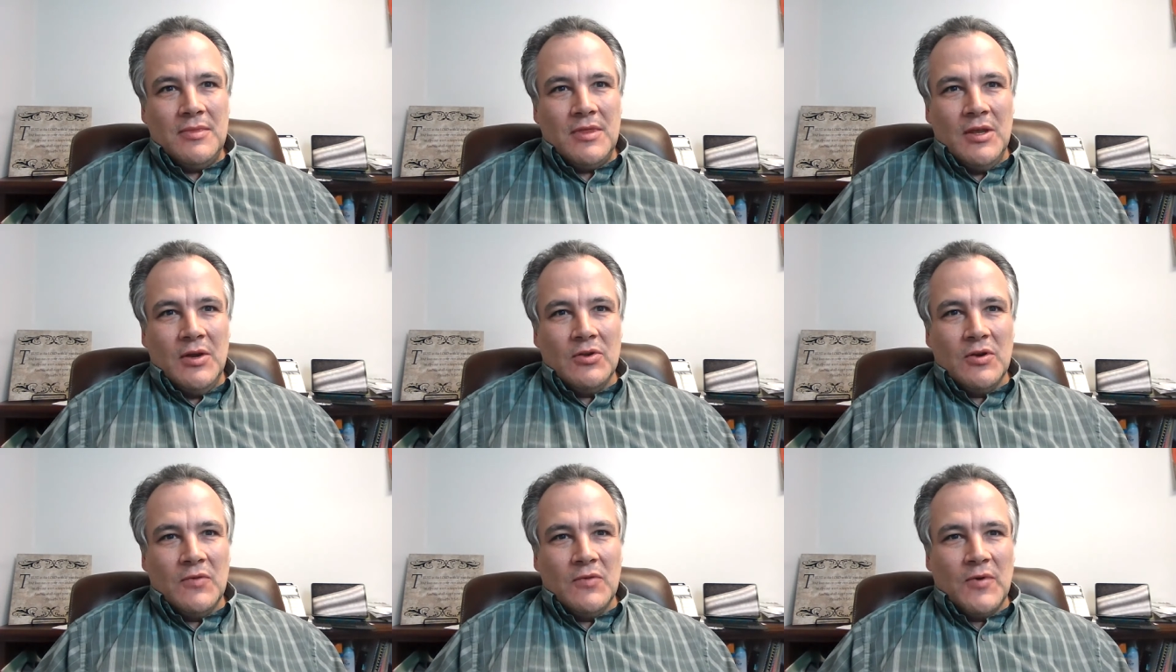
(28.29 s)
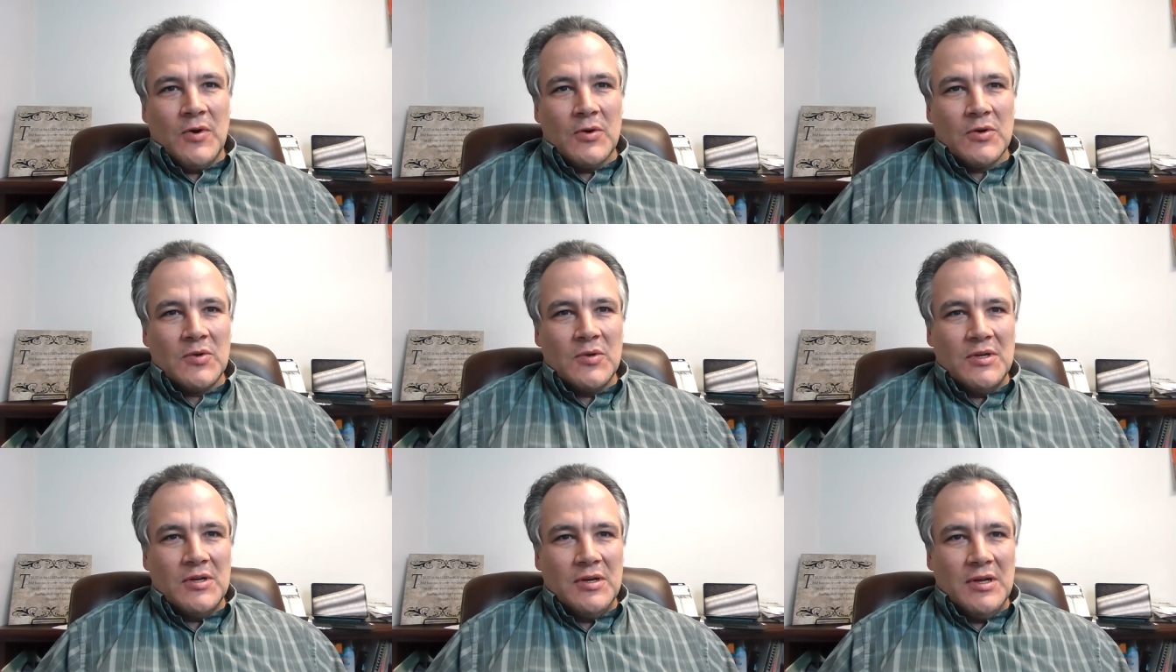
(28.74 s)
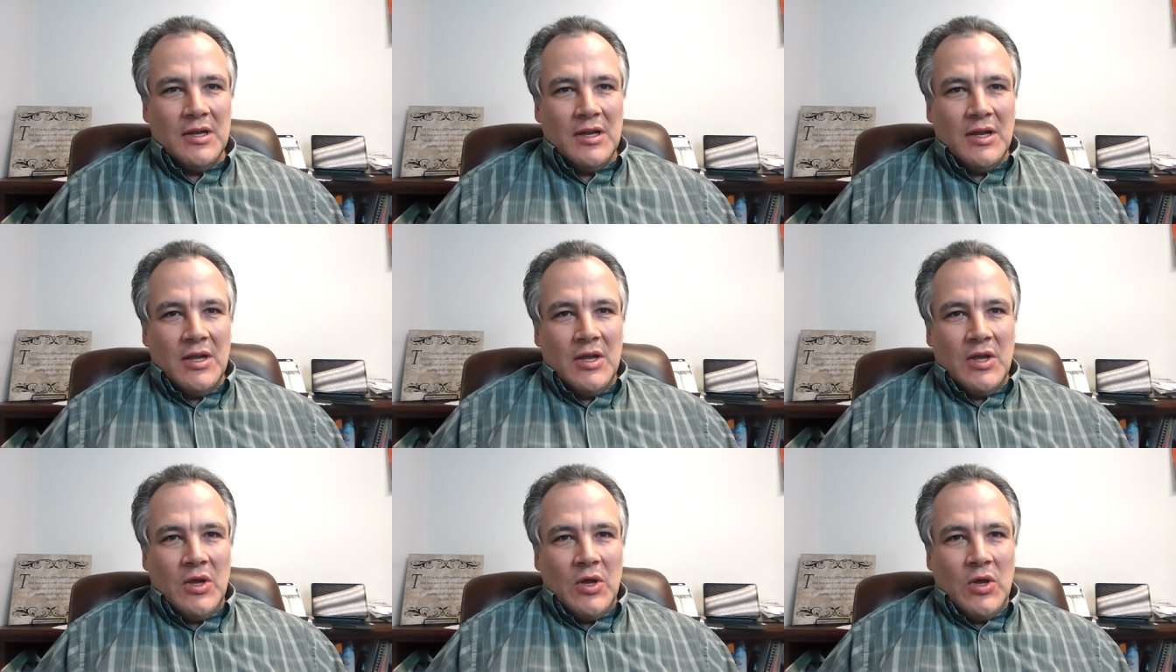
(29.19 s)
Is our first one.
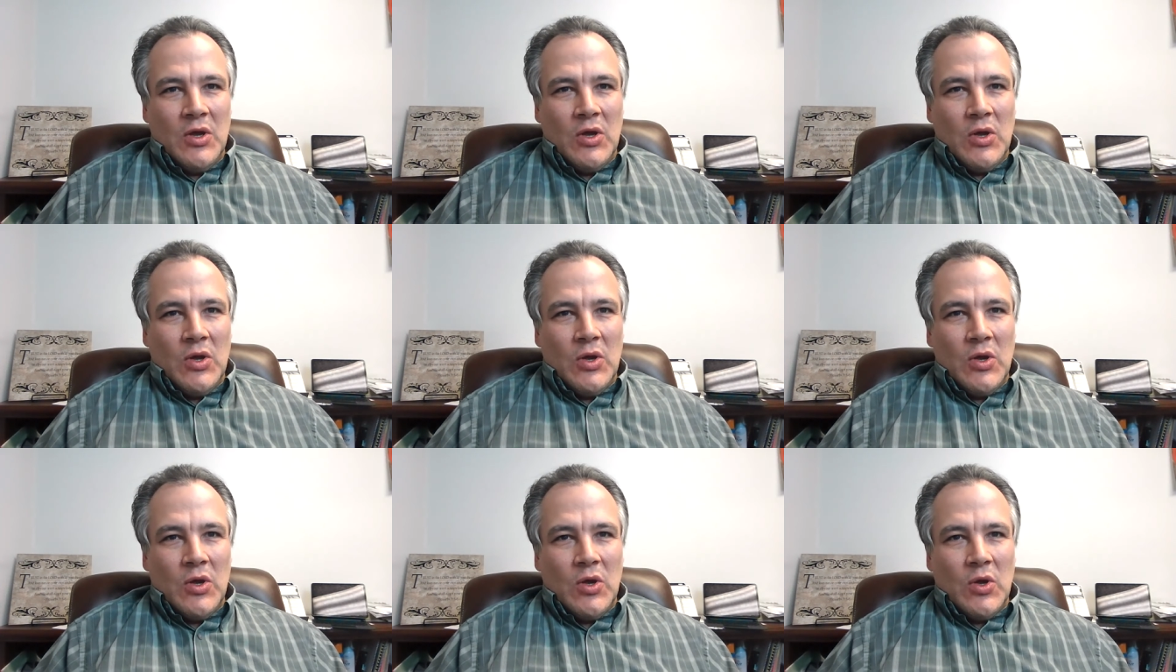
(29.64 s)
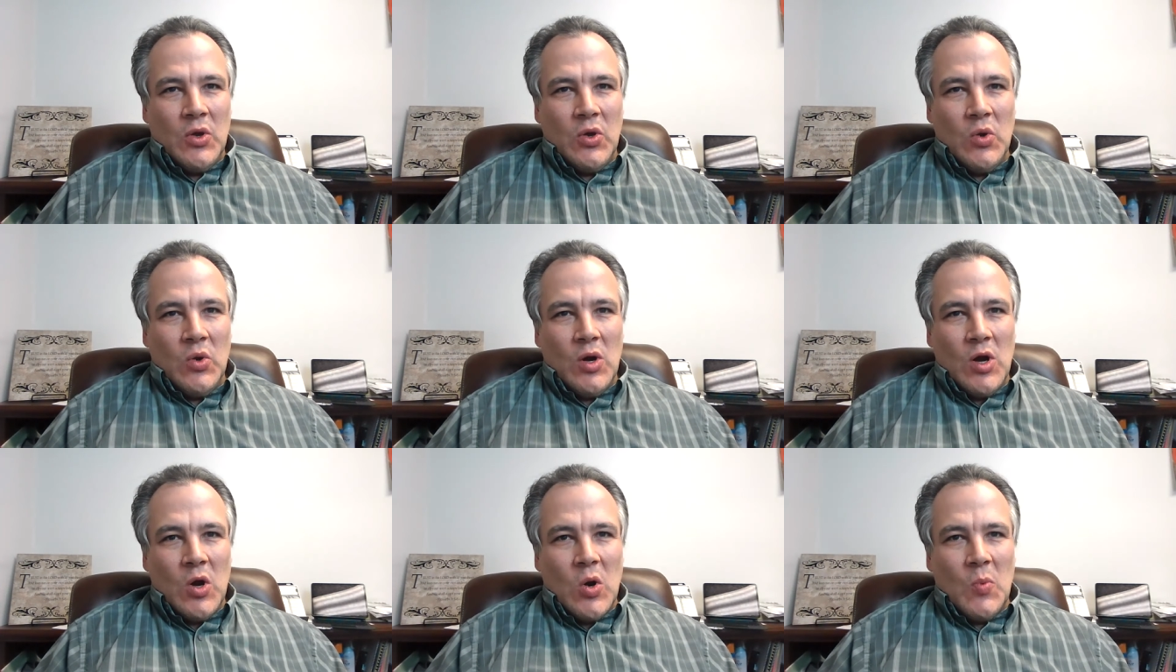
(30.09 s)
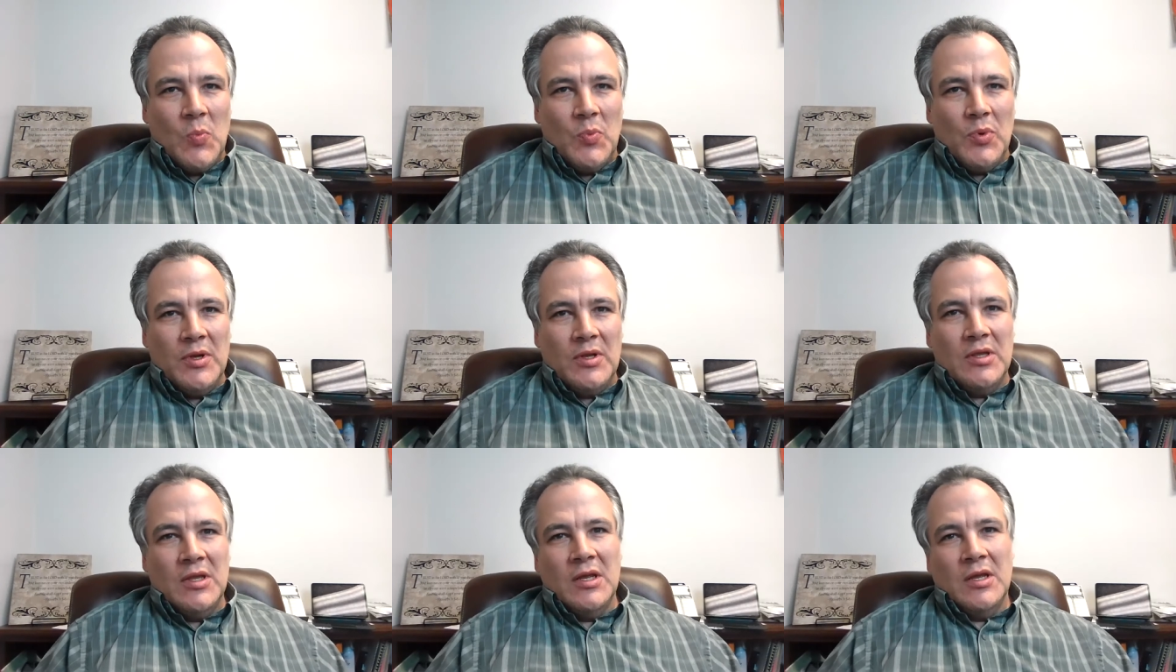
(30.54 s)
Who
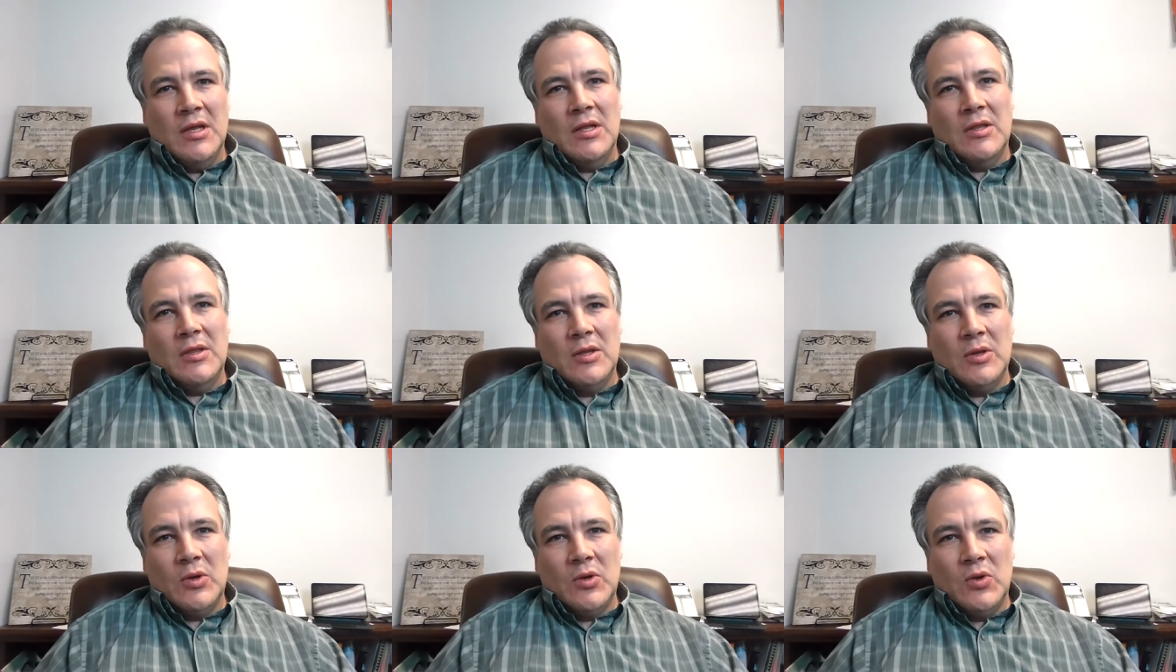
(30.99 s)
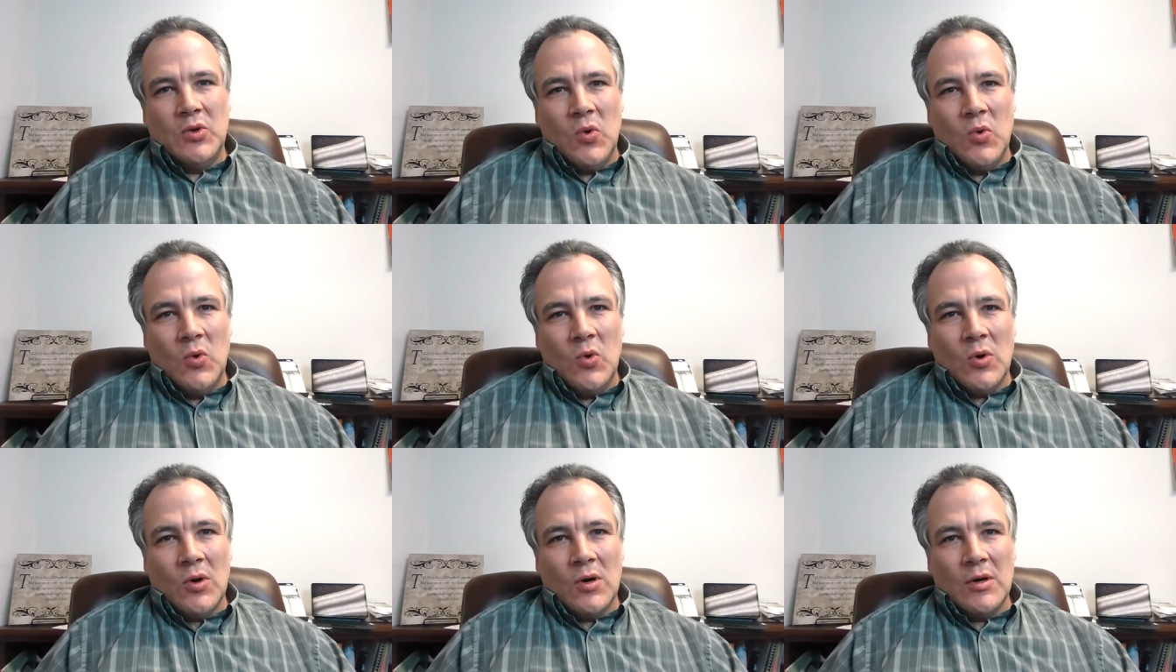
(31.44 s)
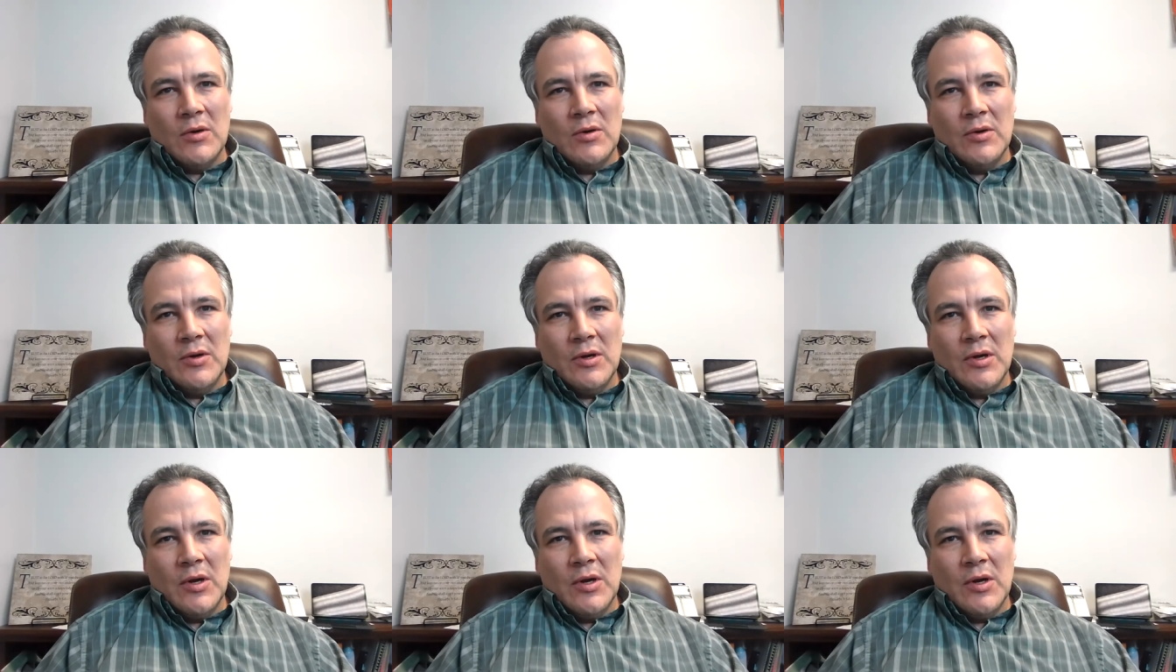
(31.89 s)
opened the door